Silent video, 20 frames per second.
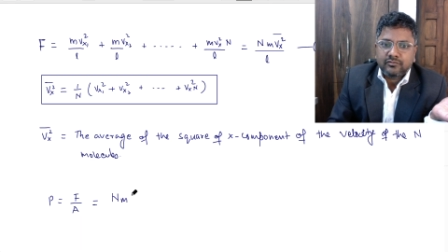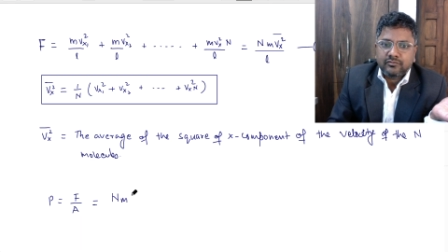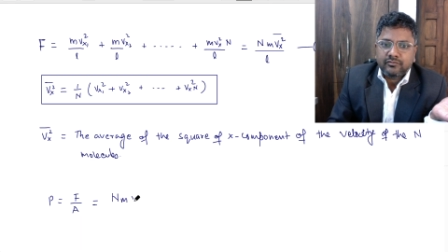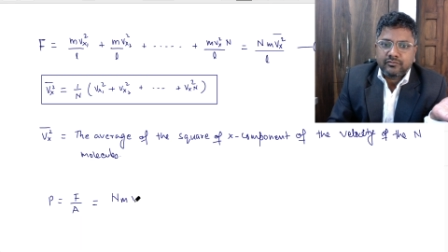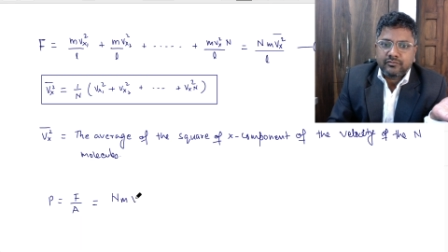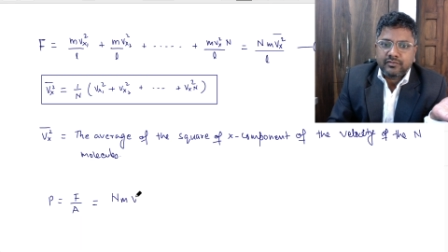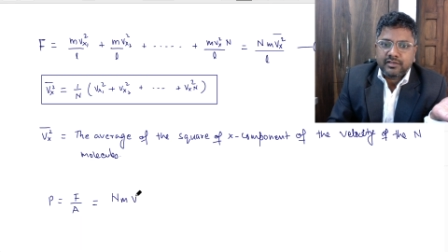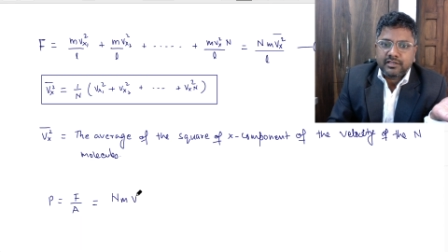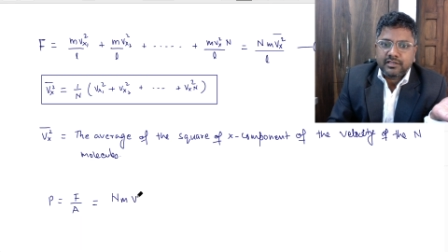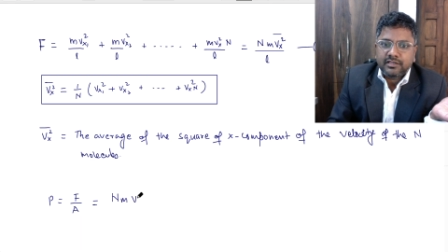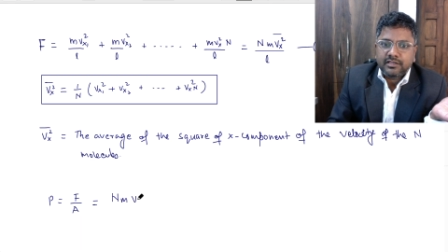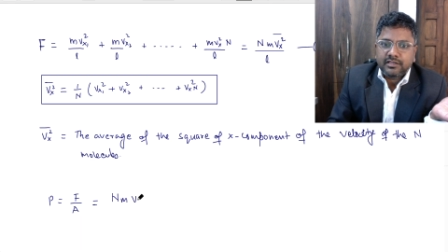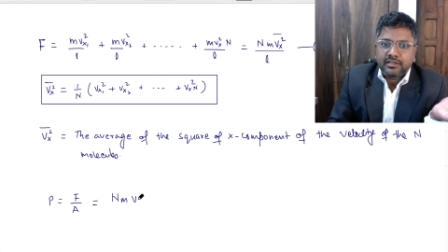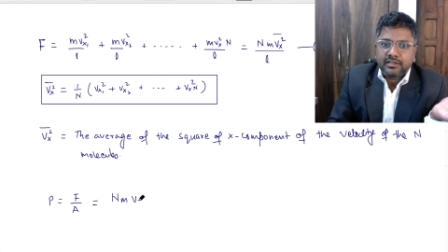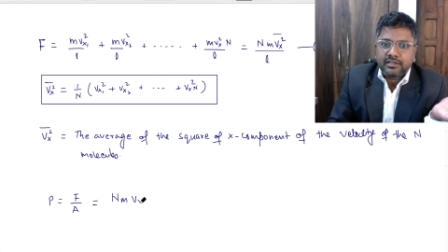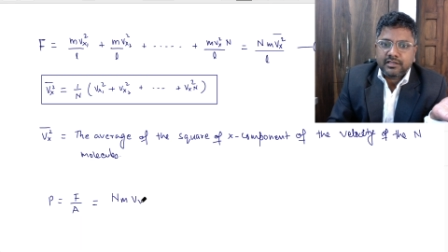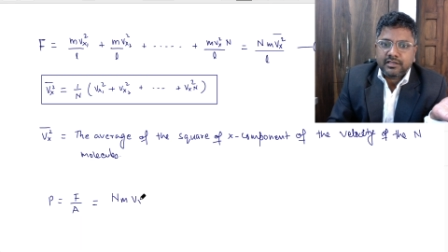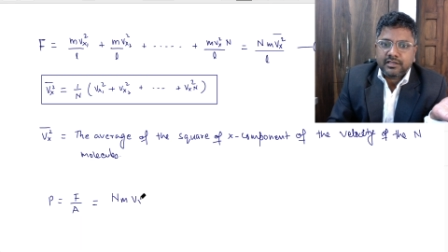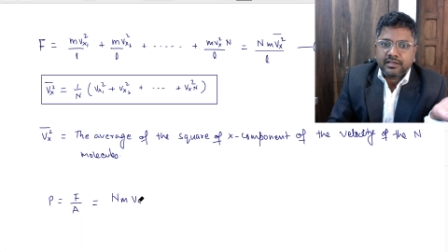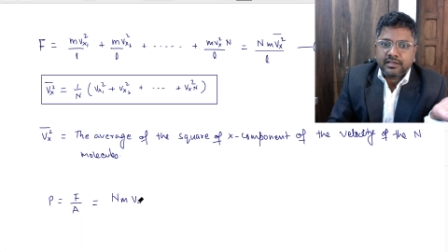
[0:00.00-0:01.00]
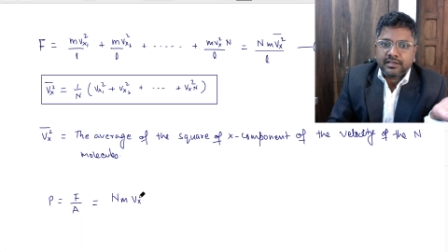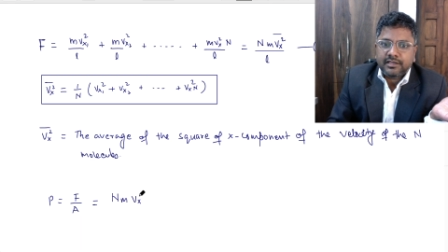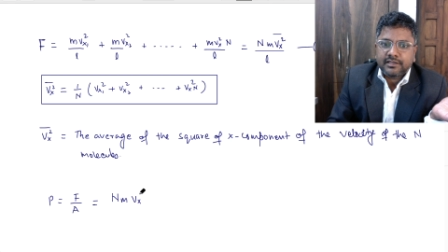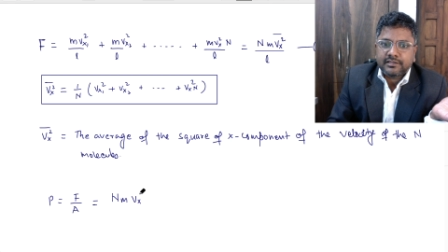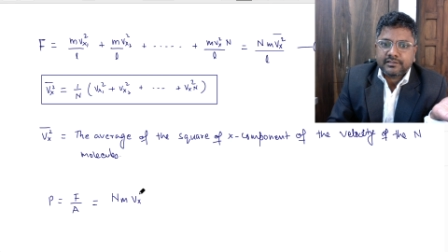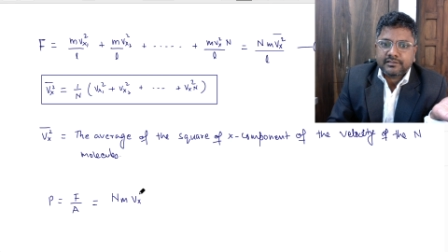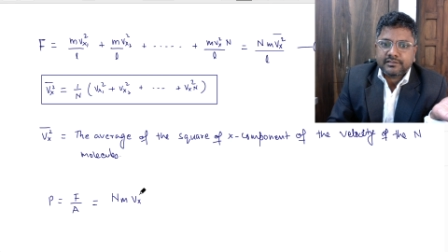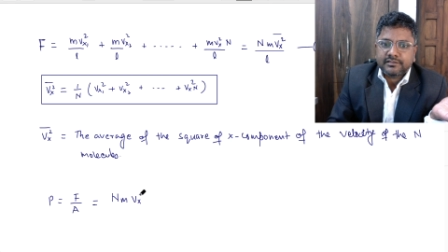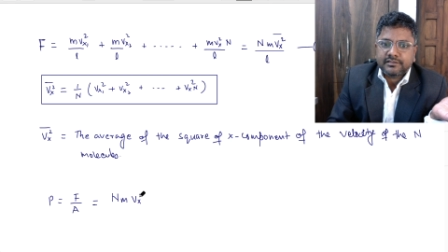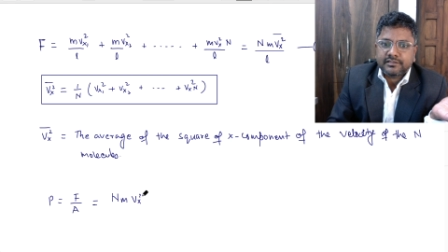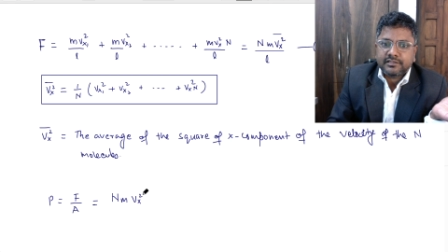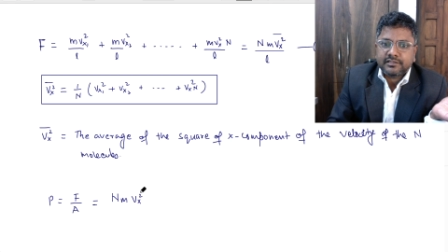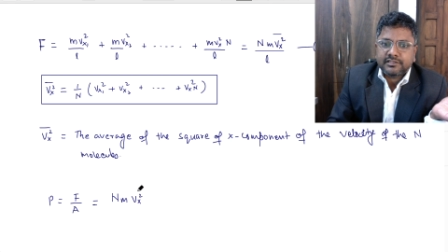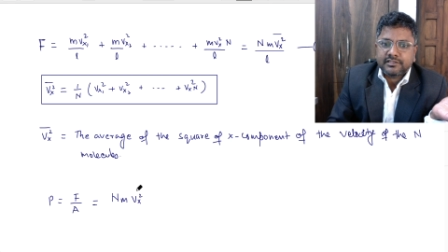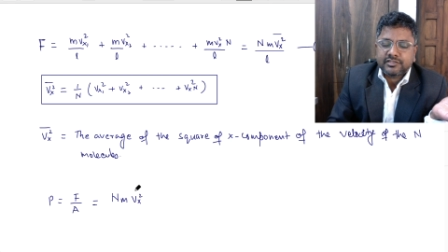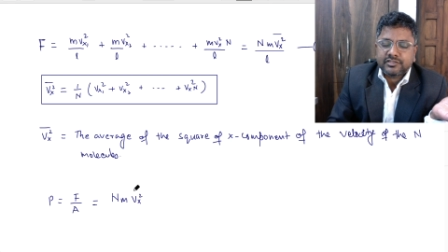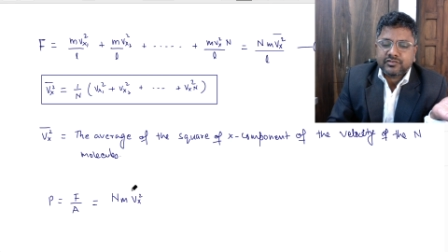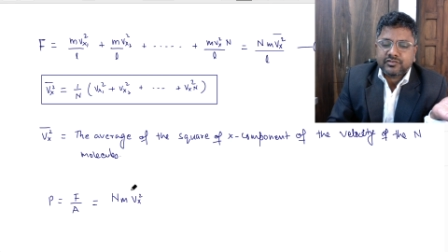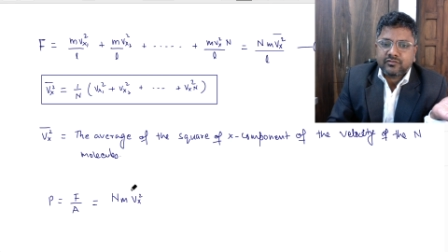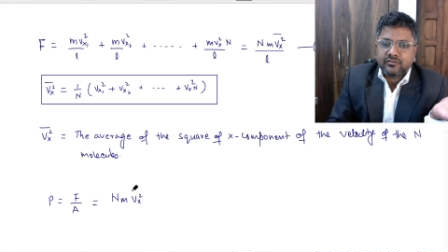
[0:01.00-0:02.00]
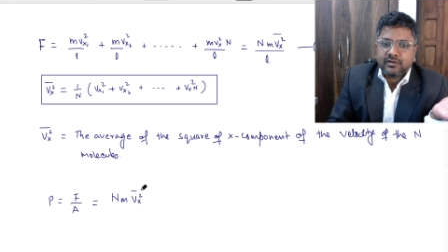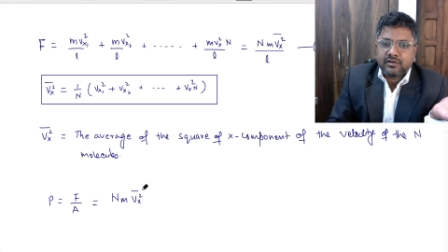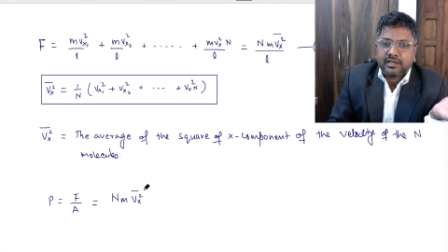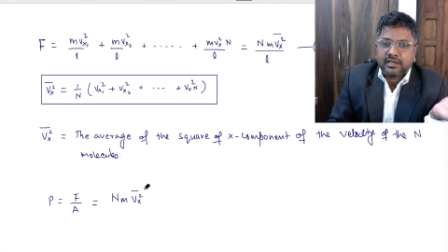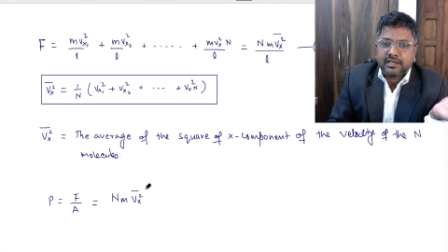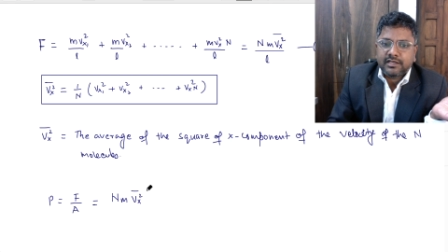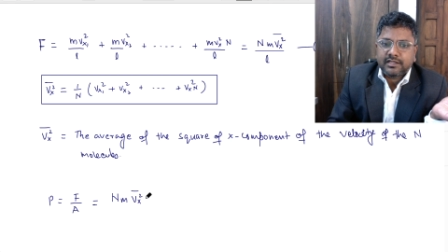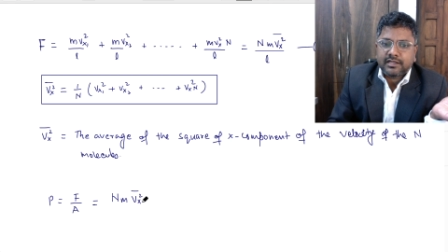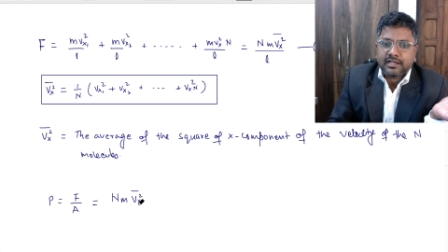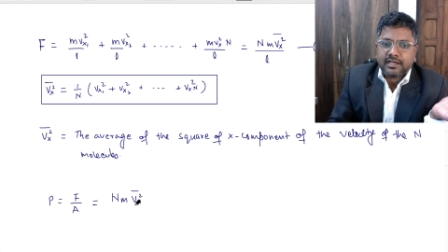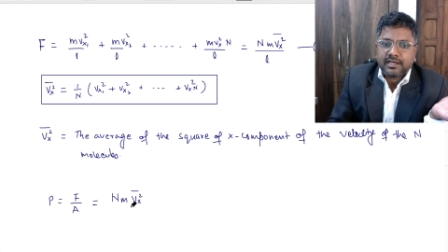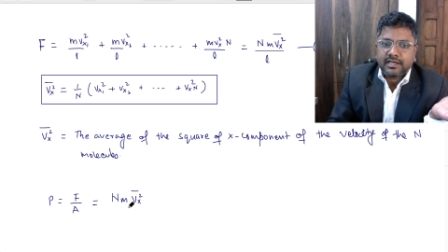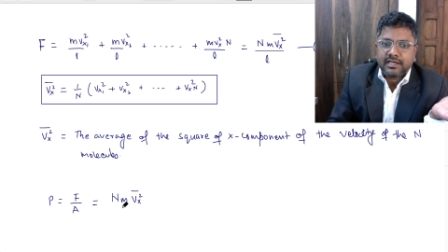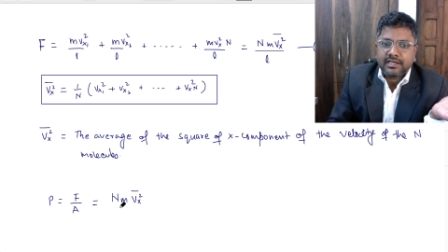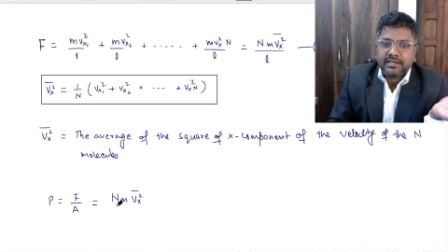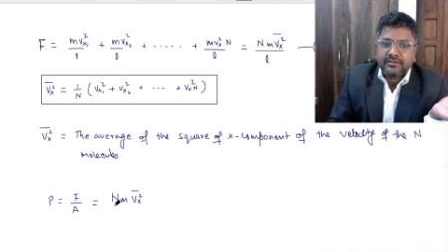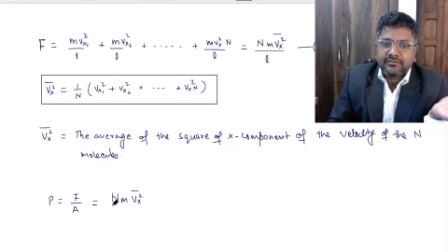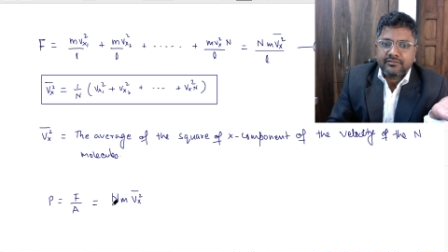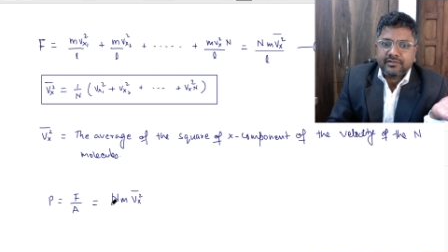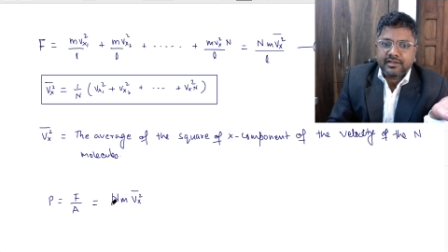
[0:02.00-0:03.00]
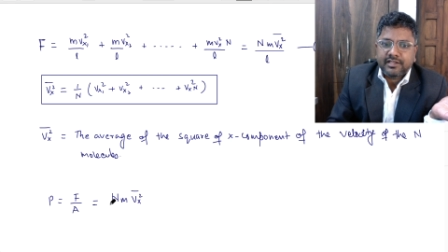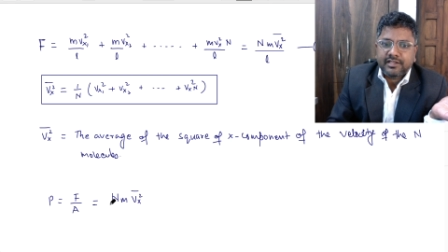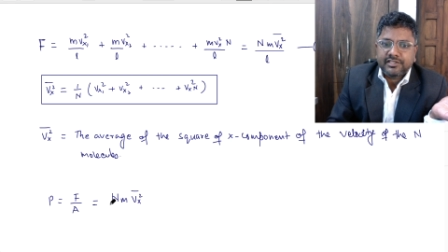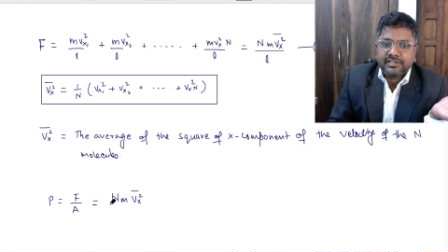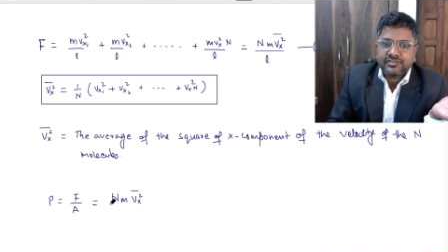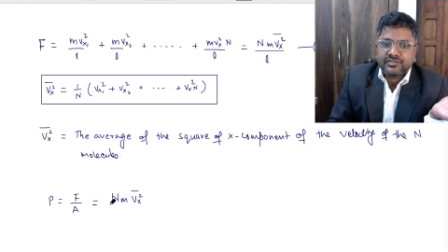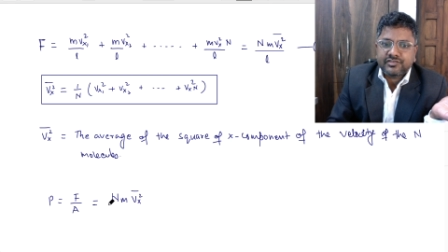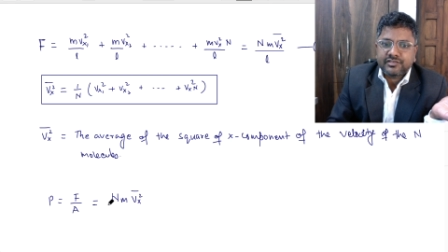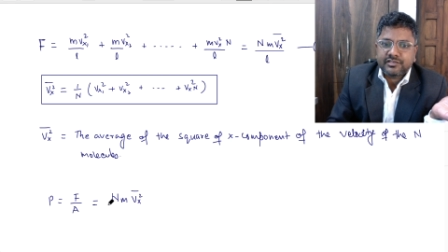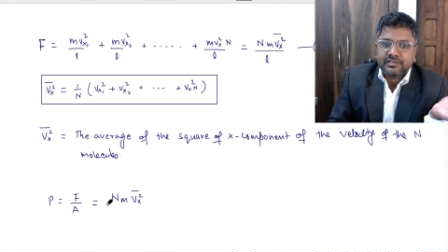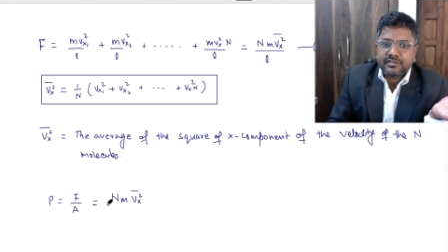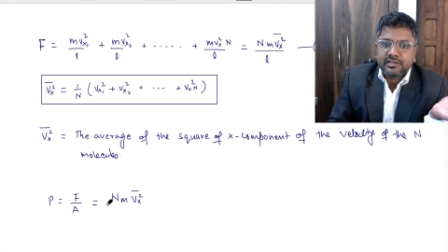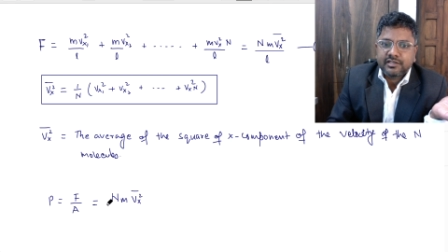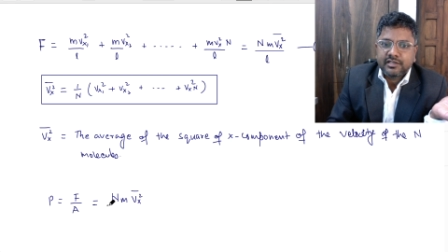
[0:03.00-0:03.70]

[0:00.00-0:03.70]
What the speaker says: Vx square average